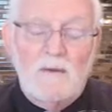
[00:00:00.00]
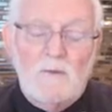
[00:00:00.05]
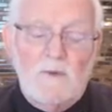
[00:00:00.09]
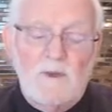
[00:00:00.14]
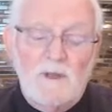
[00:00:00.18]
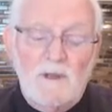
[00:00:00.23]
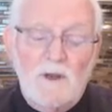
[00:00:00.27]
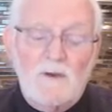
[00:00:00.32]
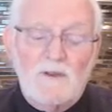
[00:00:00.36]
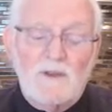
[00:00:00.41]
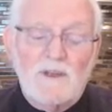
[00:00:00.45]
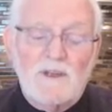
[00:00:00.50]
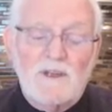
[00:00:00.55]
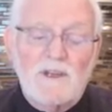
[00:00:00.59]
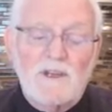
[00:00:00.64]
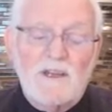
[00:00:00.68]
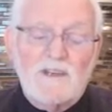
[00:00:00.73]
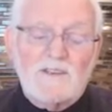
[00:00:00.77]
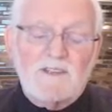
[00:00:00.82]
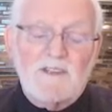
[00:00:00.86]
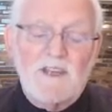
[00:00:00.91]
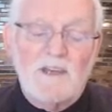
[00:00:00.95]
We know that in
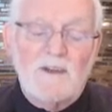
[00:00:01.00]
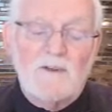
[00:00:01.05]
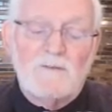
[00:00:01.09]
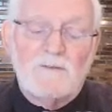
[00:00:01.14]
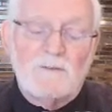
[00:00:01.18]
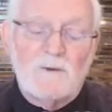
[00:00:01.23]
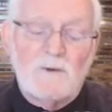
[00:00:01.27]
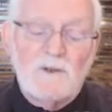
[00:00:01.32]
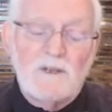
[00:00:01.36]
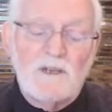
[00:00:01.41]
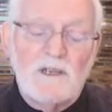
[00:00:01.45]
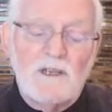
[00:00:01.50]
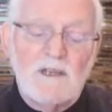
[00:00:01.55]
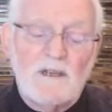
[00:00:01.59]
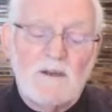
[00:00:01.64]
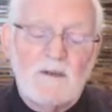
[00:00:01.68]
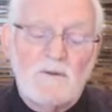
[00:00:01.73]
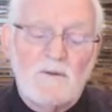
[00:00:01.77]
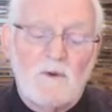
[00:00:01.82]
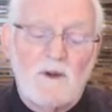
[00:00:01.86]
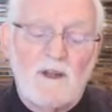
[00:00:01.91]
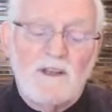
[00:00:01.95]
Isaiah
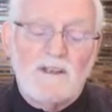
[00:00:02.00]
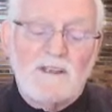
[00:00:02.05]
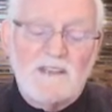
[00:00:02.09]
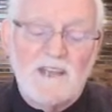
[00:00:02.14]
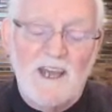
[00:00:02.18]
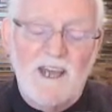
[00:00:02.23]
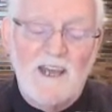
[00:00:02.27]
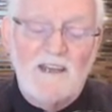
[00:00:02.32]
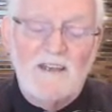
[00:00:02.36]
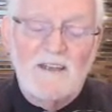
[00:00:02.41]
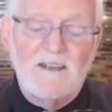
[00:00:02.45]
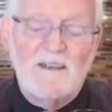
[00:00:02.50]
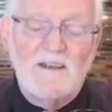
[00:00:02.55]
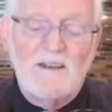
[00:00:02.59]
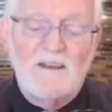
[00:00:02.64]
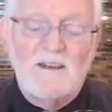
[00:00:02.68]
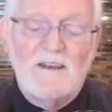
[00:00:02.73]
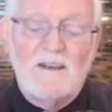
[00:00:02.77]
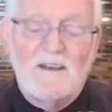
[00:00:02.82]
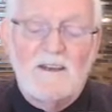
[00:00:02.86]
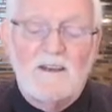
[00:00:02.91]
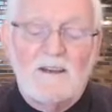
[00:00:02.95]
41:10
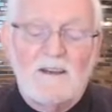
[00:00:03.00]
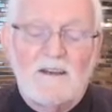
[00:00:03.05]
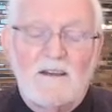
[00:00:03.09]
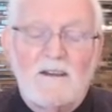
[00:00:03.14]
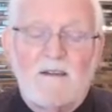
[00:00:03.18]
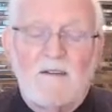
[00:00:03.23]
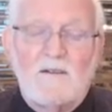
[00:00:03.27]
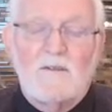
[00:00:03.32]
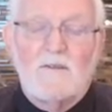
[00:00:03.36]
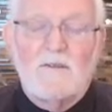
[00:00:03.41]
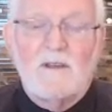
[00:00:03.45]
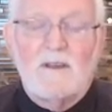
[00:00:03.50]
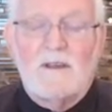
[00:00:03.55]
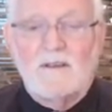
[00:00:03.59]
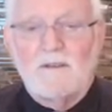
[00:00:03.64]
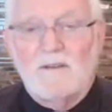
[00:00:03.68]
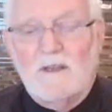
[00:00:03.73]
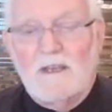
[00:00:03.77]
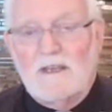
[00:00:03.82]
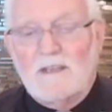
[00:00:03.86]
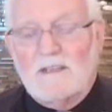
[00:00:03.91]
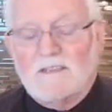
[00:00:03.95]

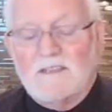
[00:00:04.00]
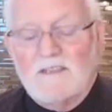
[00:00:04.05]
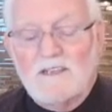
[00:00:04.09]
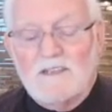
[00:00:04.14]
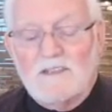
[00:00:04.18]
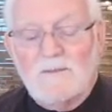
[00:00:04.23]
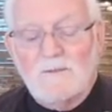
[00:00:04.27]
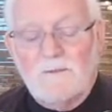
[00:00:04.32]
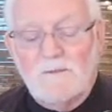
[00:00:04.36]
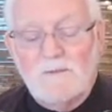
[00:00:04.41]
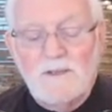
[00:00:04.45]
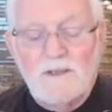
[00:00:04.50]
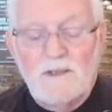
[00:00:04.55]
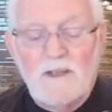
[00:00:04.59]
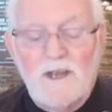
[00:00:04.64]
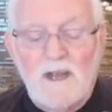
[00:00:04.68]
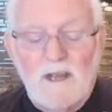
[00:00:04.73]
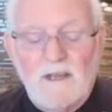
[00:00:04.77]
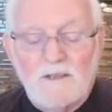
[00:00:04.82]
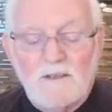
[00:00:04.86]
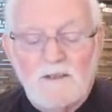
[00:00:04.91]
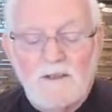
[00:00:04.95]
it says, Fear
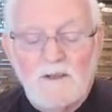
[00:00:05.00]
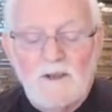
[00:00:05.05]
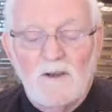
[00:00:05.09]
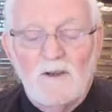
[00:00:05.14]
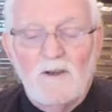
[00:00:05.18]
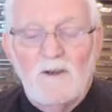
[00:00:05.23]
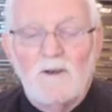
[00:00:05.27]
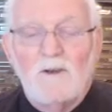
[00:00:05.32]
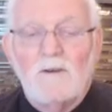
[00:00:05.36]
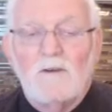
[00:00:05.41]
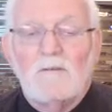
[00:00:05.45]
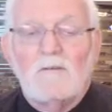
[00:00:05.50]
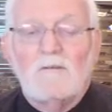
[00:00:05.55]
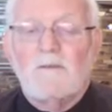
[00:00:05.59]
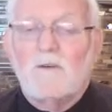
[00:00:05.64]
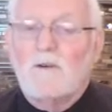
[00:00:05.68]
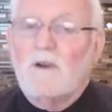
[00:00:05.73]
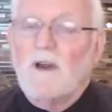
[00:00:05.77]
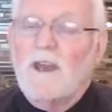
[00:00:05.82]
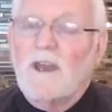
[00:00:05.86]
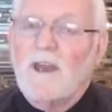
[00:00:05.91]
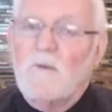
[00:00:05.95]
not,
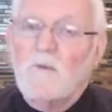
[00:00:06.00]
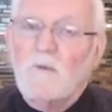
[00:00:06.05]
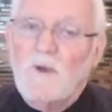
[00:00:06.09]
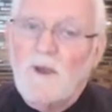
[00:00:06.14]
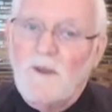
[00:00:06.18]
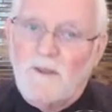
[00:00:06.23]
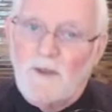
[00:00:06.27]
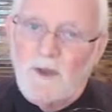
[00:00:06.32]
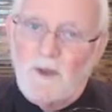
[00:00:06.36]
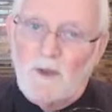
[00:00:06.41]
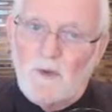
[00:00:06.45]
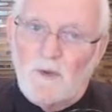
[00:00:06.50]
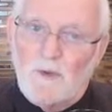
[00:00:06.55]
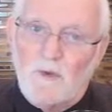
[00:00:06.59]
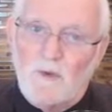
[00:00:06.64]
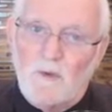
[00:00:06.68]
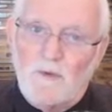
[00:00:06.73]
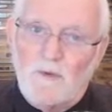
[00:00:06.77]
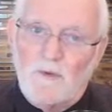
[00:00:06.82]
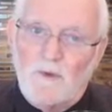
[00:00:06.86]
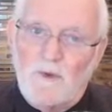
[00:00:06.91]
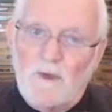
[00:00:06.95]
for I am with you.
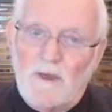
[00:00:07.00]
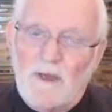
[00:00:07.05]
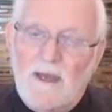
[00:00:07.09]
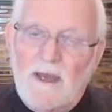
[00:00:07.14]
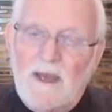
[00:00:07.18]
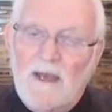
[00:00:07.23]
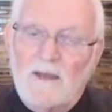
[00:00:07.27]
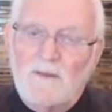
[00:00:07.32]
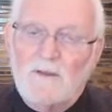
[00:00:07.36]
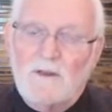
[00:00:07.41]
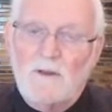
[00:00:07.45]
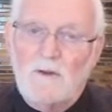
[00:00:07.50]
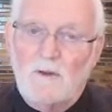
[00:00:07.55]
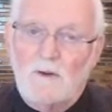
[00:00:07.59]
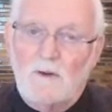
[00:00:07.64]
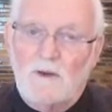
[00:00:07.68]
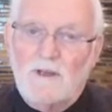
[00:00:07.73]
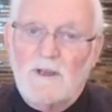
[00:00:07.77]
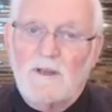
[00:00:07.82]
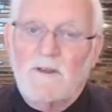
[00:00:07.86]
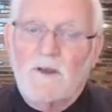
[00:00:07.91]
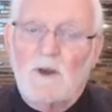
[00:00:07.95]
And the
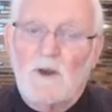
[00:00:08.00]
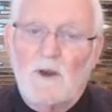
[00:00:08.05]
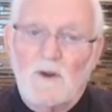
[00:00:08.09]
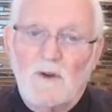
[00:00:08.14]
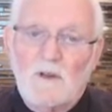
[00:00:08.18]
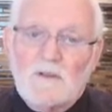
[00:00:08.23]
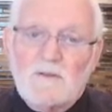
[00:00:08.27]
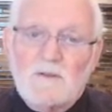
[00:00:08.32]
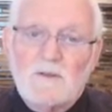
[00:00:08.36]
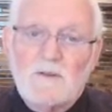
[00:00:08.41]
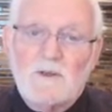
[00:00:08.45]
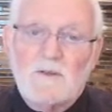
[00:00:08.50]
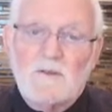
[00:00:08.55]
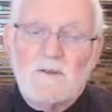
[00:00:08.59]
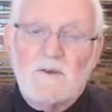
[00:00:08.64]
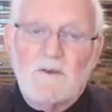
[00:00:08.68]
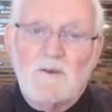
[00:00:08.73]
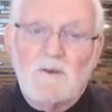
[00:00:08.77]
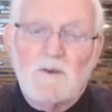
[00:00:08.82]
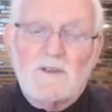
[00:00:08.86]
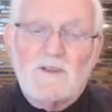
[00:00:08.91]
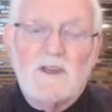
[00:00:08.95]
Lord and the Holy Spirit, of
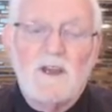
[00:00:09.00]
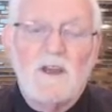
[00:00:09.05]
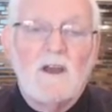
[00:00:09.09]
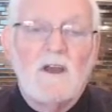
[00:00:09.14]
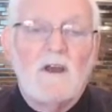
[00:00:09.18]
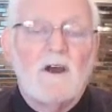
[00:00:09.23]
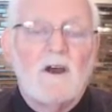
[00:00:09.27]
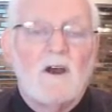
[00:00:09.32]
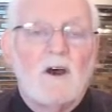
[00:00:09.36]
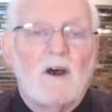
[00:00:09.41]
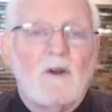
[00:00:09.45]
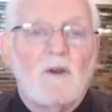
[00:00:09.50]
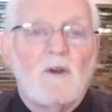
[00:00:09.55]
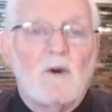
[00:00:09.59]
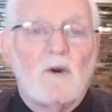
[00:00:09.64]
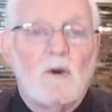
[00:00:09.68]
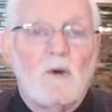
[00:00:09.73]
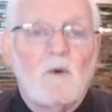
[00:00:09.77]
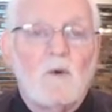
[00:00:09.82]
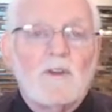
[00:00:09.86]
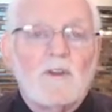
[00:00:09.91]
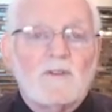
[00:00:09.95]
course, are
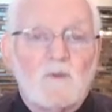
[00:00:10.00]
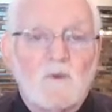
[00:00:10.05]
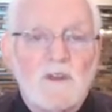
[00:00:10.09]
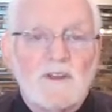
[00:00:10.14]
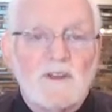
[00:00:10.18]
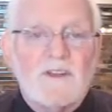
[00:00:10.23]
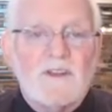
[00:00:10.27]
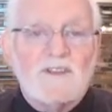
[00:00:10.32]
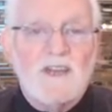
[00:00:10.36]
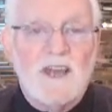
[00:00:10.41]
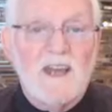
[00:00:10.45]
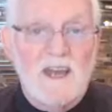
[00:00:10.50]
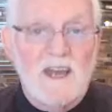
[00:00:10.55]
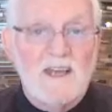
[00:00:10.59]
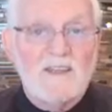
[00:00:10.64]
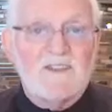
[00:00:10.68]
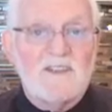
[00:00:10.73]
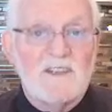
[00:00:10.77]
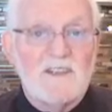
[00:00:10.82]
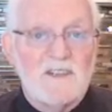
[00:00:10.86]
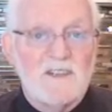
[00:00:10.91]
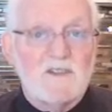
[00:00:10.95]
always with us,
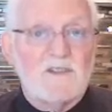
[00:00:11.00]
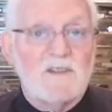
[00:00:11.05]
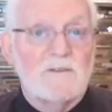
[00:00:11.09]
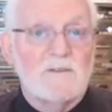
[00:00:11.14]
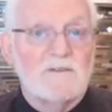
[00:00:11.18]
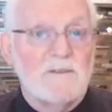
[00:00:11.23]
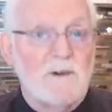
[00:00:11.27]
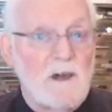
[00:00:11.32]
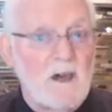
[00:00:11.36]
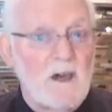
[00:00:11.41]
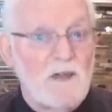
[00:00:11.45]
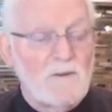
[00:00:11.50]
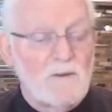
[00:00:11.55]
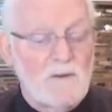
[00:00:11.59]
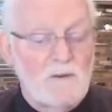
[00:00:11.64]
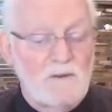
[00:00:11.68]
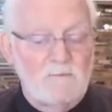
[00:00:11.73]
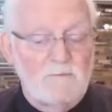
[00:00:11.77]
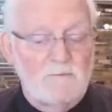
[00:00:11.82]
as is the Father.